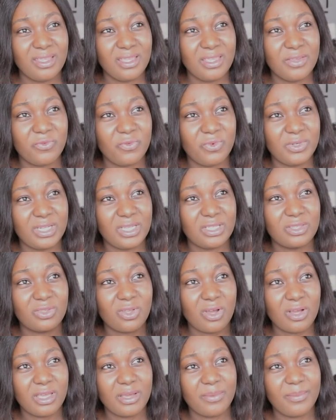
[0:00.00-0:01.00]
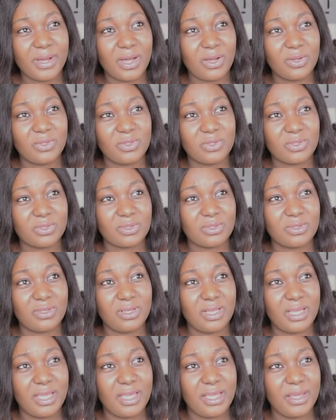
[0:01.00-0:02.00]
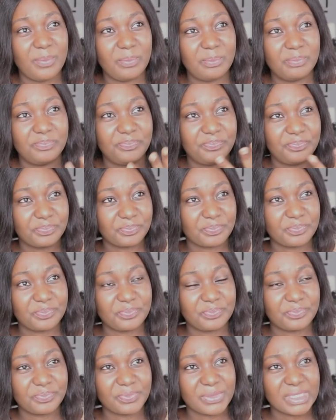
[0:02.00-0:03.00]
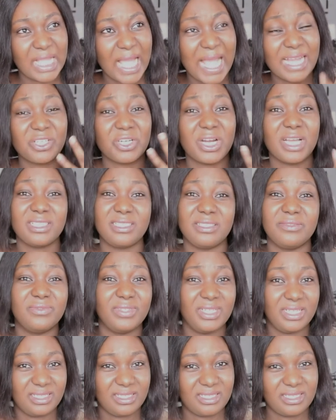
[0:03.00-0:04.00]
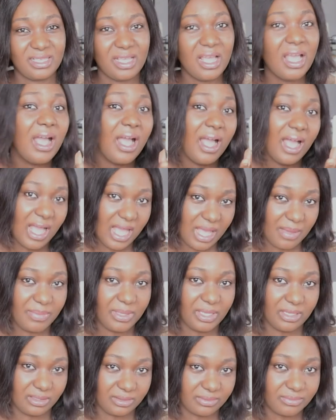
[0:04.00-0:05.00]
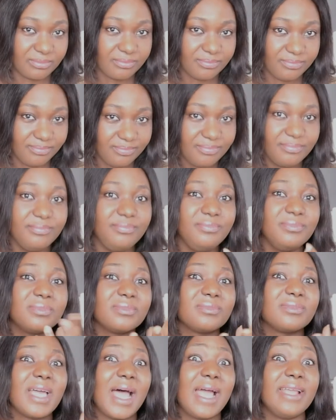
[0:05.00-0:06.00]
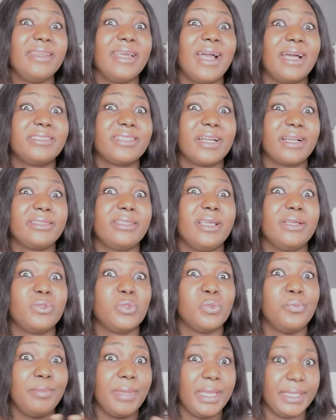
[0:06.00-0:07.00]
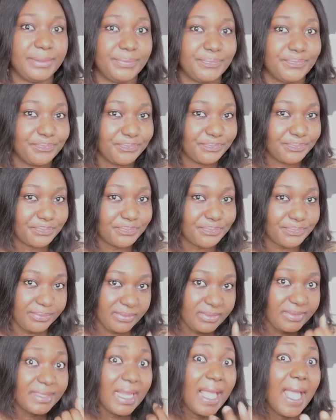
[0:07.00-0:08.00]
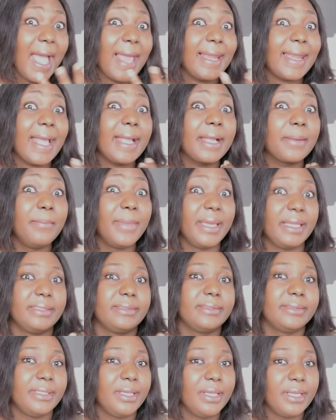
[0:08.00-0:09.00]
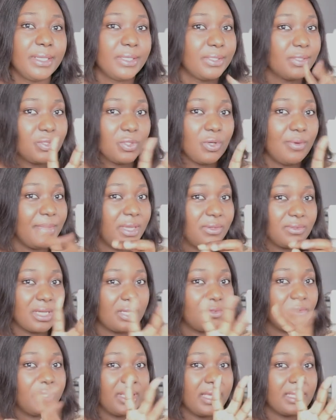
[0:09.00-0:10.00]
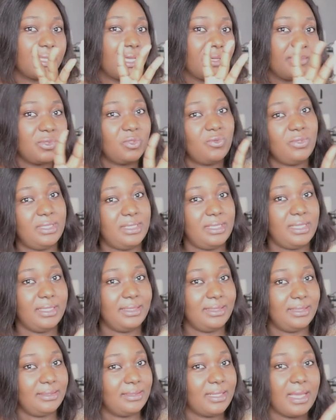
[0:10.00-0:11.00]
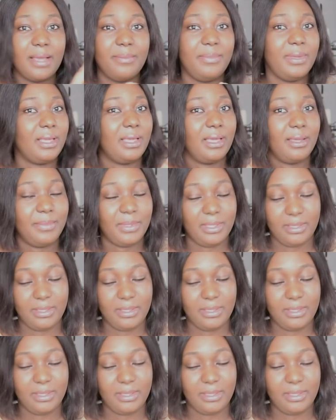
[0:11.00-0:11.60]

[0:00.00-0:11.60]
if we talk about attractiveness, I beg. I dey attracted to men. I like men. So me una no get them twisted. I beg.